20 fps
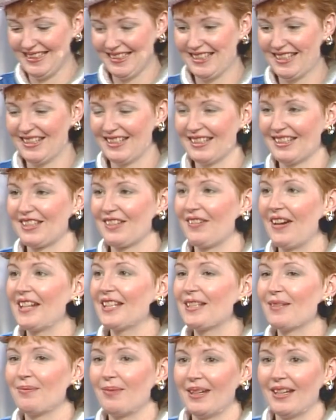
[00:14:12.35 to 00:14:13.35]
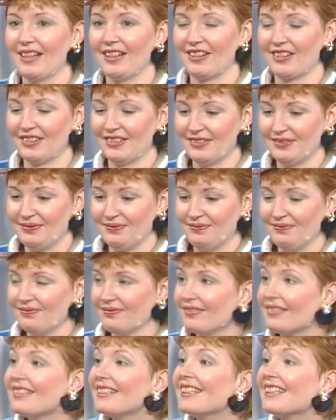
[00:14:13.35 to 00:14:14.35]
fine. Very Great fine. to be here. It's a
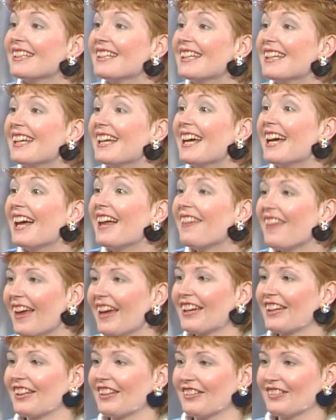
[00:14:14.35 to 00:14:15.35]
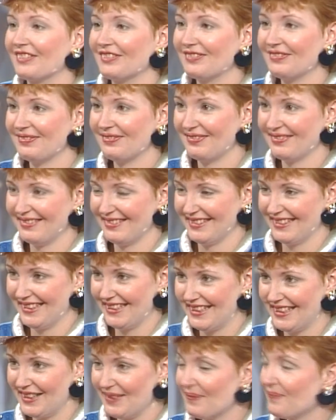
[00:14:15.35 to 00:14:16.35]
pleasure to have you. Thank you. Now, name
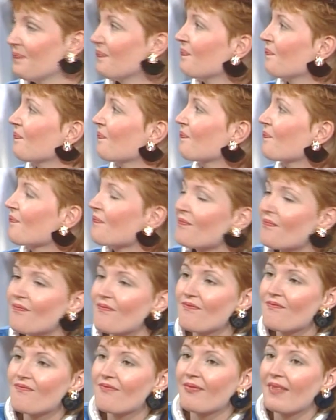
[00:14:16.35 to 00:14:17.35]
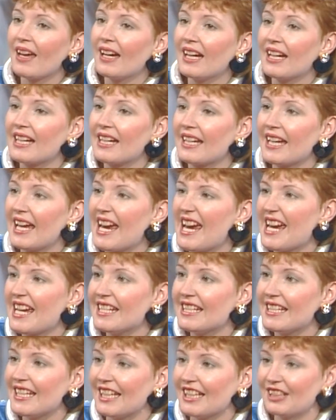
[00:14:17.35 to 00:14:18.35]
something connected with Halloween.
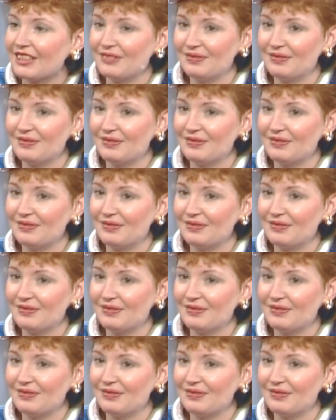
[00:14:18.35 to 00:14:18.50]
Candy.